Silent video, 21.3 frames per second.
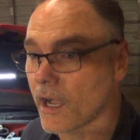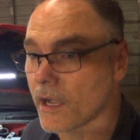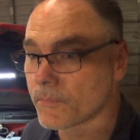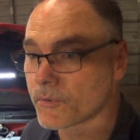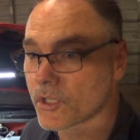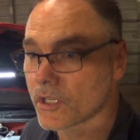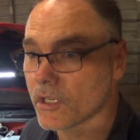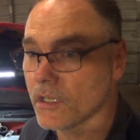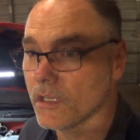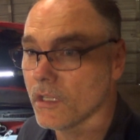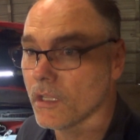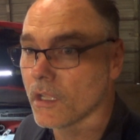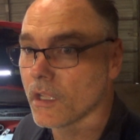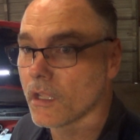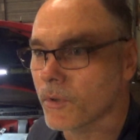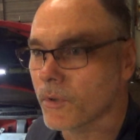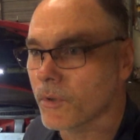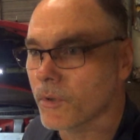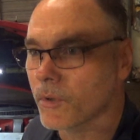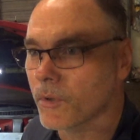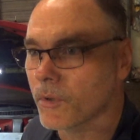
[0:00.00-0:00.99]
an option,
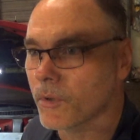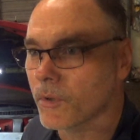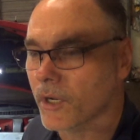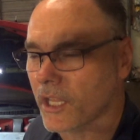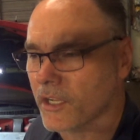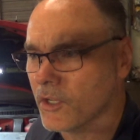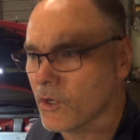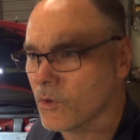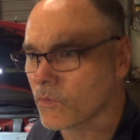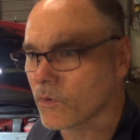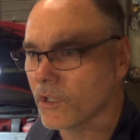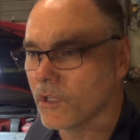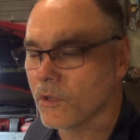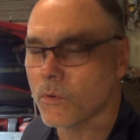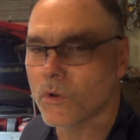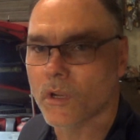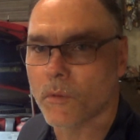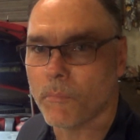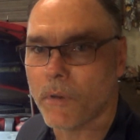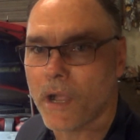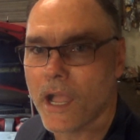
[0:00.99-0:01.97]
but I don't really
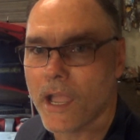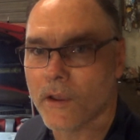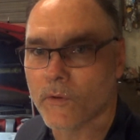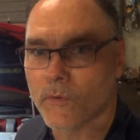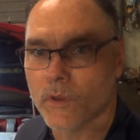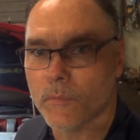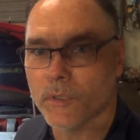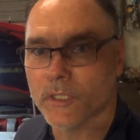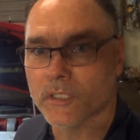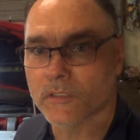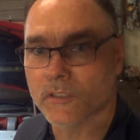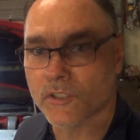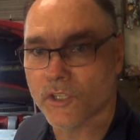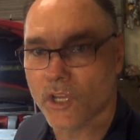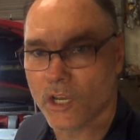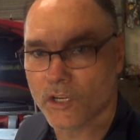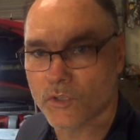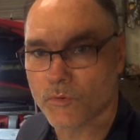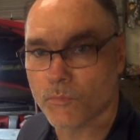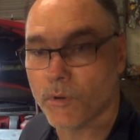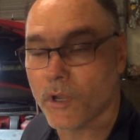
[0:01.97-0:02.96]
want to buy a rebuilt
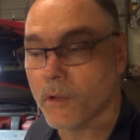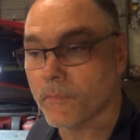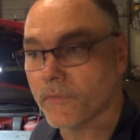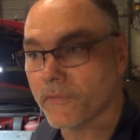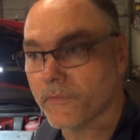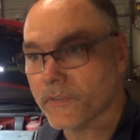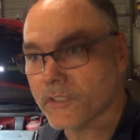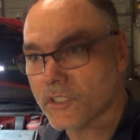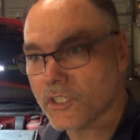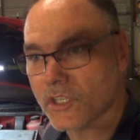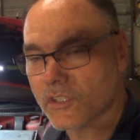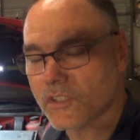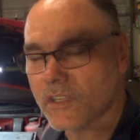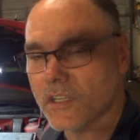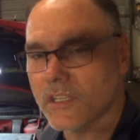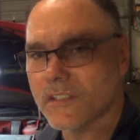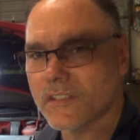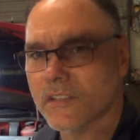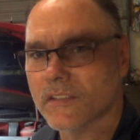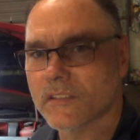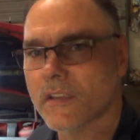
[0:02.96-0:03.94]
injection pump if it just
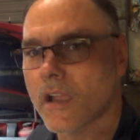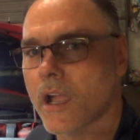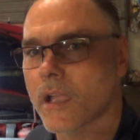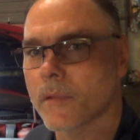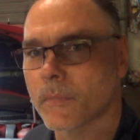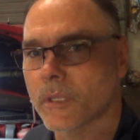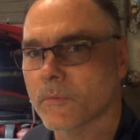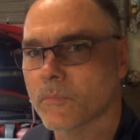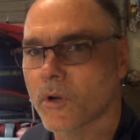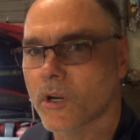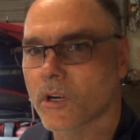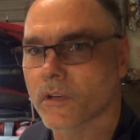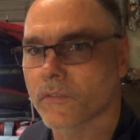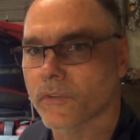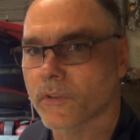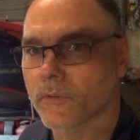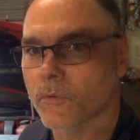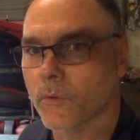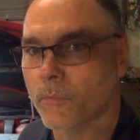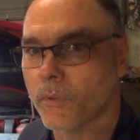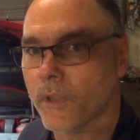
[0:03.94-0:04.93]
needs the timing part
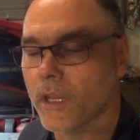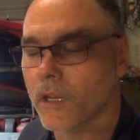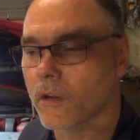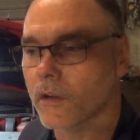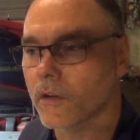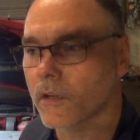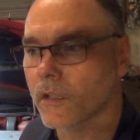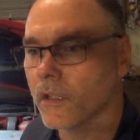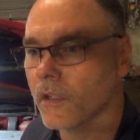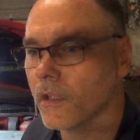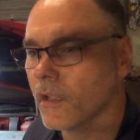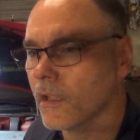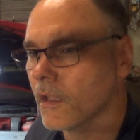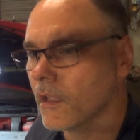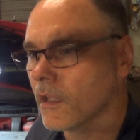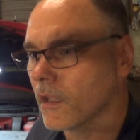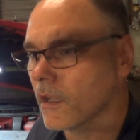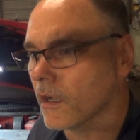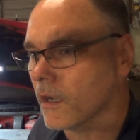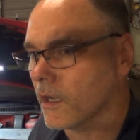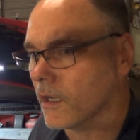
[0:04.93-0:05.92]
of it repaired.
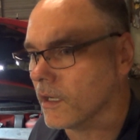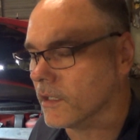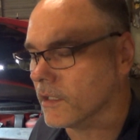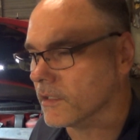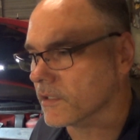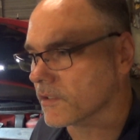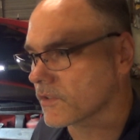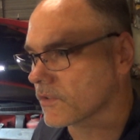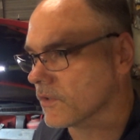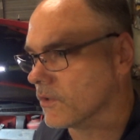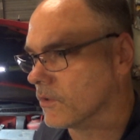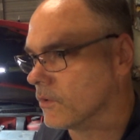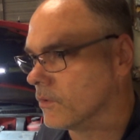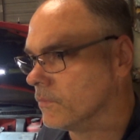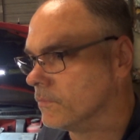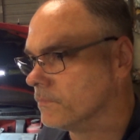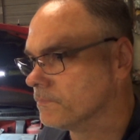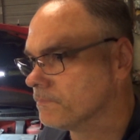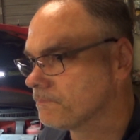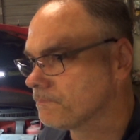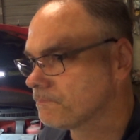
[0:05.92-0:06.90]
Uh,
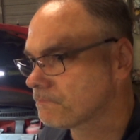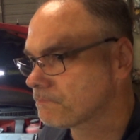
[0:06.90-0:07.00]
so